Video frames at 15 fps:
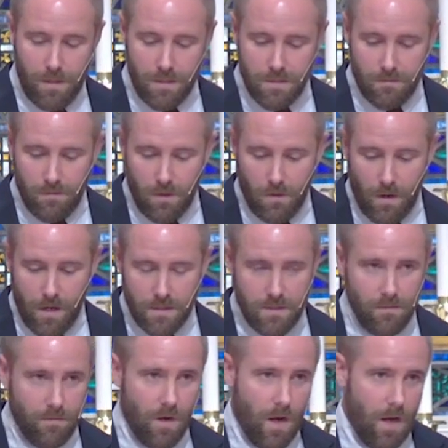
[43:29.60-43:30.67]
because of the
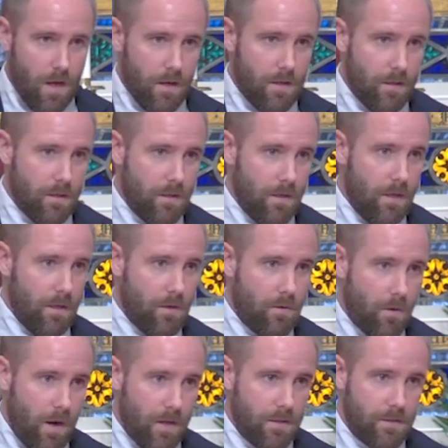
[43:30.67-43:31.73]
grace of God
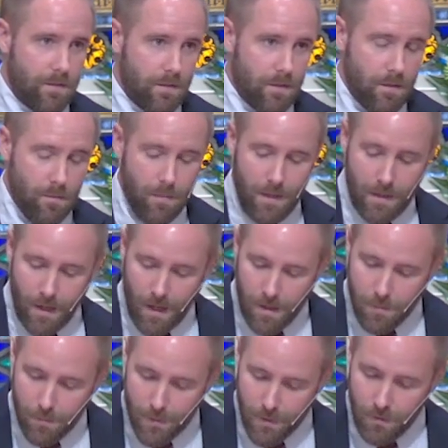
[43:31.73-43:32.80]
in Christ. May
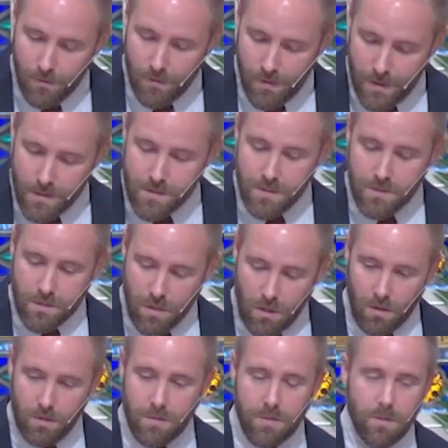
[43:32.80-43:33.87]
God build this
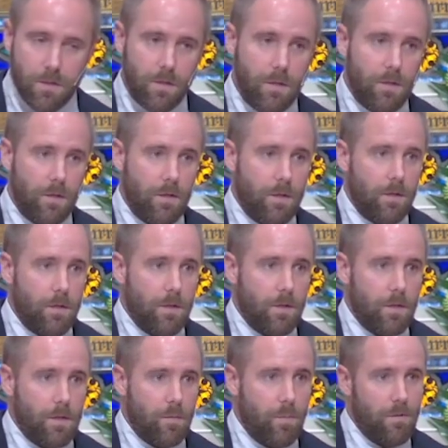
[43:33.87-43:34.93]
church
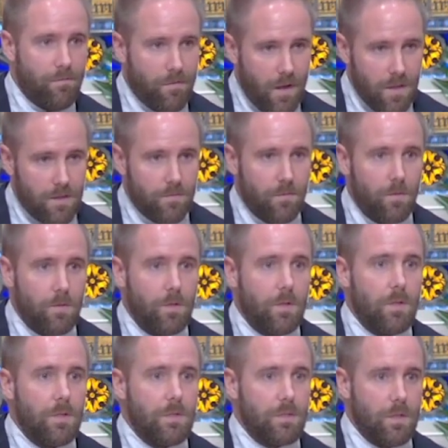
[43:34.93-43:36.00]
to be
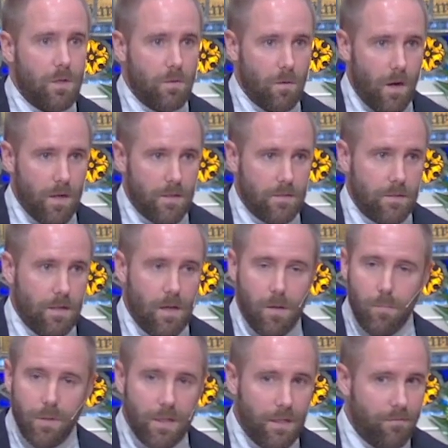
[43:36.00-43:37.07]
faithful to
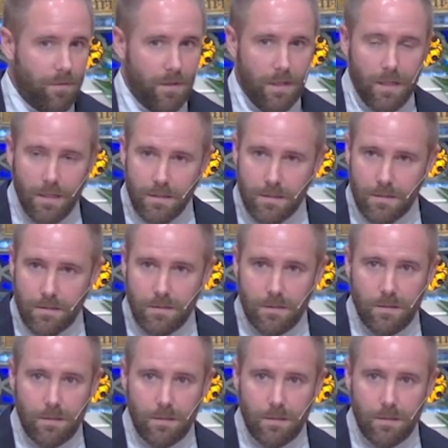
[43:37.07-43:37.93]
Christ, and I believe He is.